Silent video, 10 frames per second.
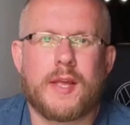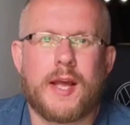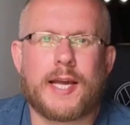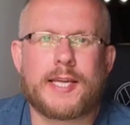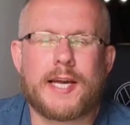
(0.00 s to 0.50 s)

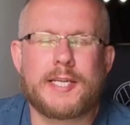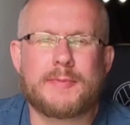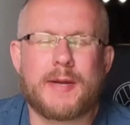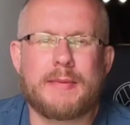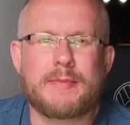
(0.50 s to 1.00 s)
Hi guys,
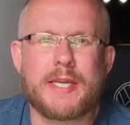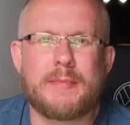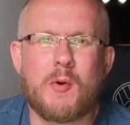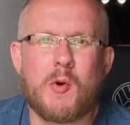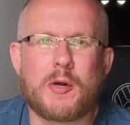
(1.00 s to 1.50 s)
my name is Ian
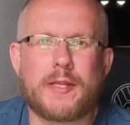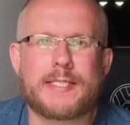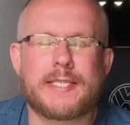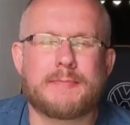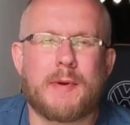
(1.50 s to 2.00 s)
Morg.
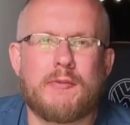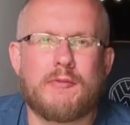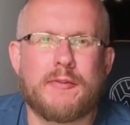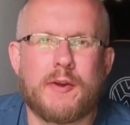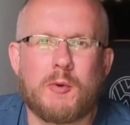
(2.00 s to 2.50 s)
This is my
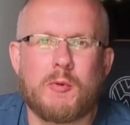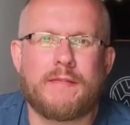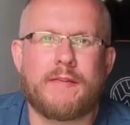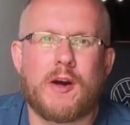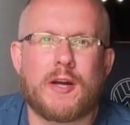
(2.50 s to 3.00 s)
review
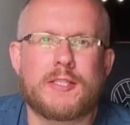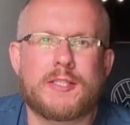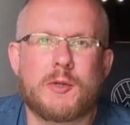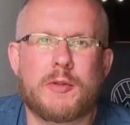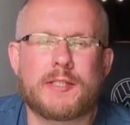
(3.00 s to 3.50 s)
of our
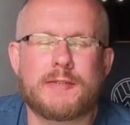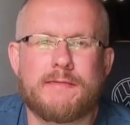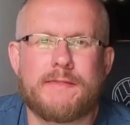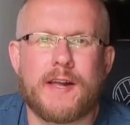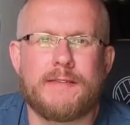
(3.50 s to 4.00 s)

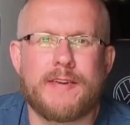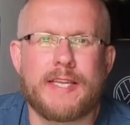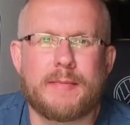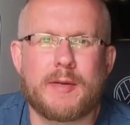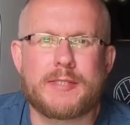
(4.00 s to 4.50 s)
2005
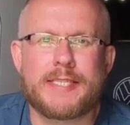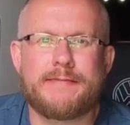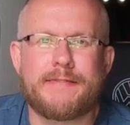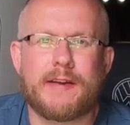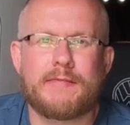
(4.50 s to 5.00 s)
VW
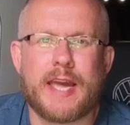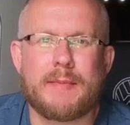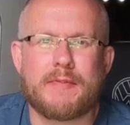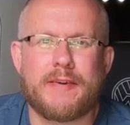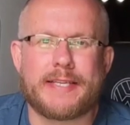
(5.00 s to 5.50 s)
T5
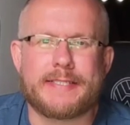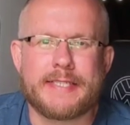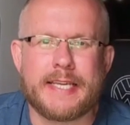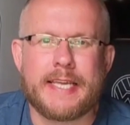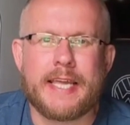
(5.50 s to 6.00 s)
camper van.
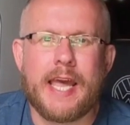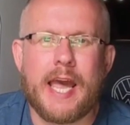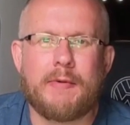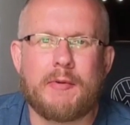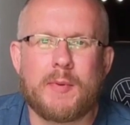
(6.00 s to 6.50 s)

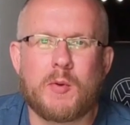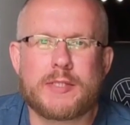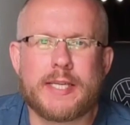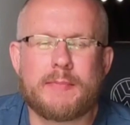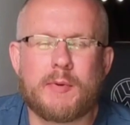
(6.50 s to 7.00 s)
We bought
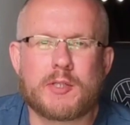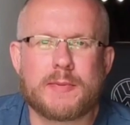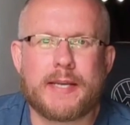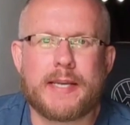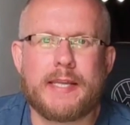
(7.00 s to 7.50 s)
it
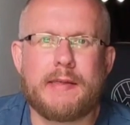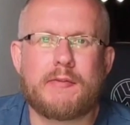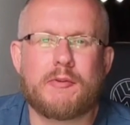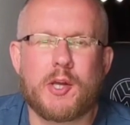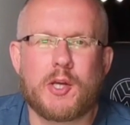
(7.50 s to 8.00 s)
approximately
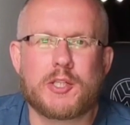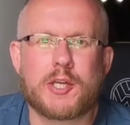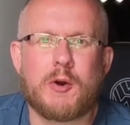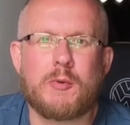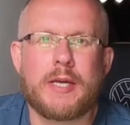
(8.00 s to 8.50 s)
3 years
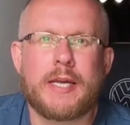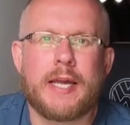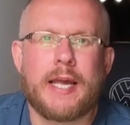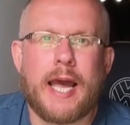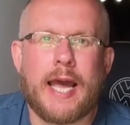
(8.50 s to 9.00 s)
ago
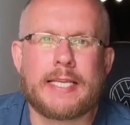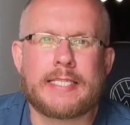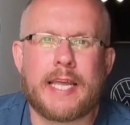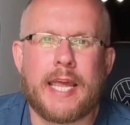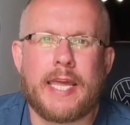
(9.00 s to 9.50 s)

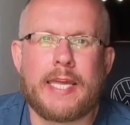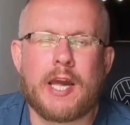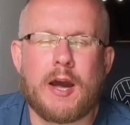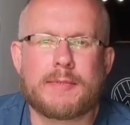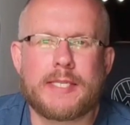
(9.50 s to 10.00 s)
as a
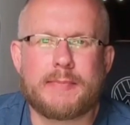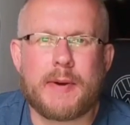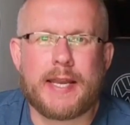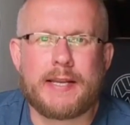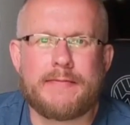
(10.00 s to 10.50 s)
carpeted panel